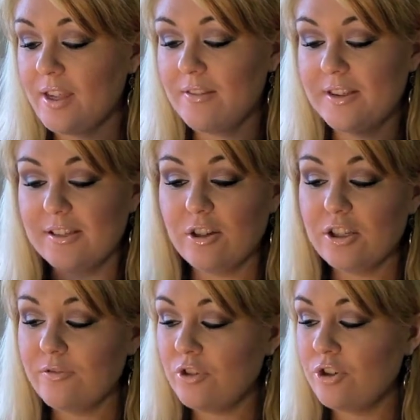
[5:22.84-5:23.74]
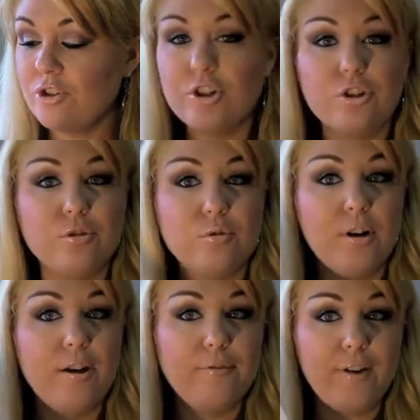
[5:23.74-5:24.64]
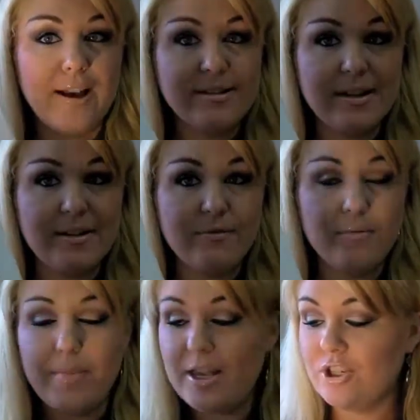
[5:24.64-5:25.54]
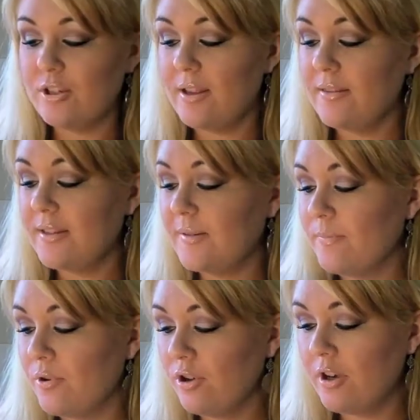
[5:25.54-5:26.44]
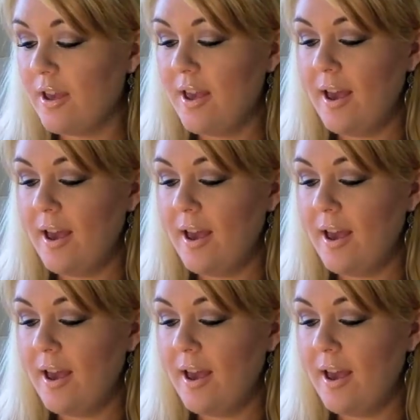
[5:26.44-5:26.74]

there's lots of nutritional facts and information in this book.